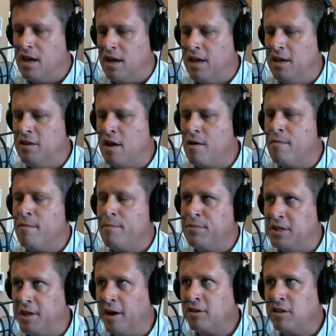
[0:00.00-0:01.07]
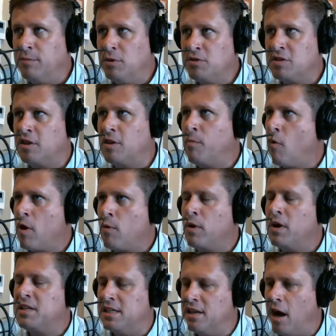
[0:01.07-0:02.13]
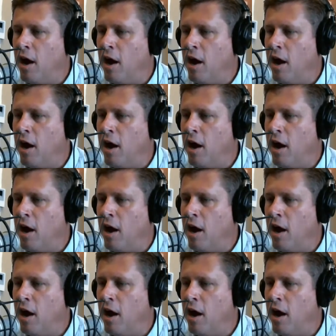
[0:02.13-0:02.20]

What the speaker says: in their deductibles, to the point where it's an